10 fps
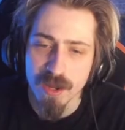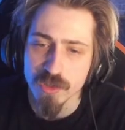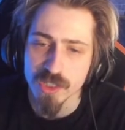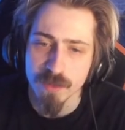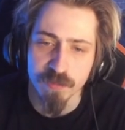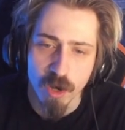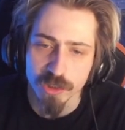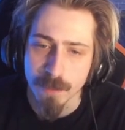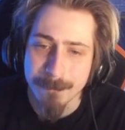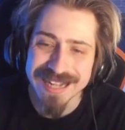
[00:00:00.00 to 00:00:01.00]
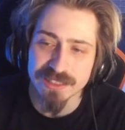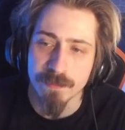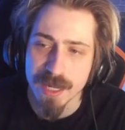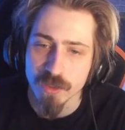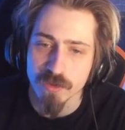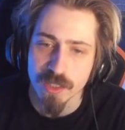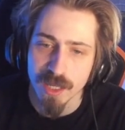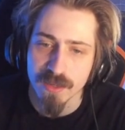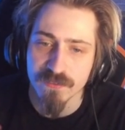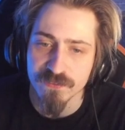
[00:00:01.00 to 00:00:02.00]
using them procs on back to back, using
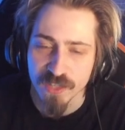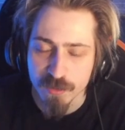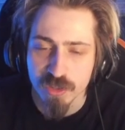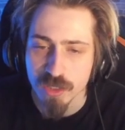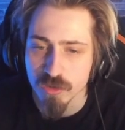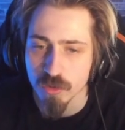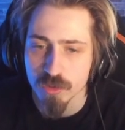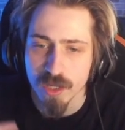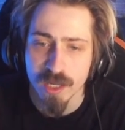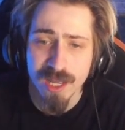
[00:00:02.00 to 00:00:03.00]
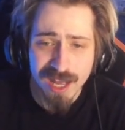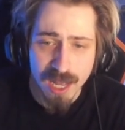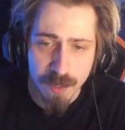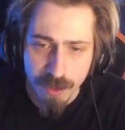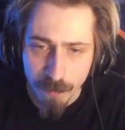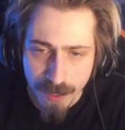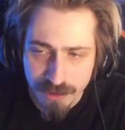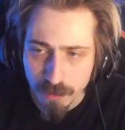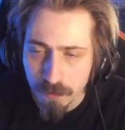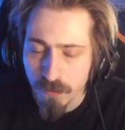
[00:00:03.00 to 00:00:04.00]
like Flame Strike, Storm Strike, Elemental
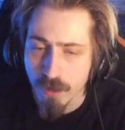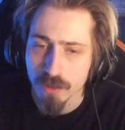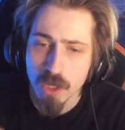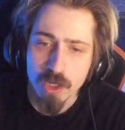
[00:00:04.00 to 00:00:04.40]
Blast on proc,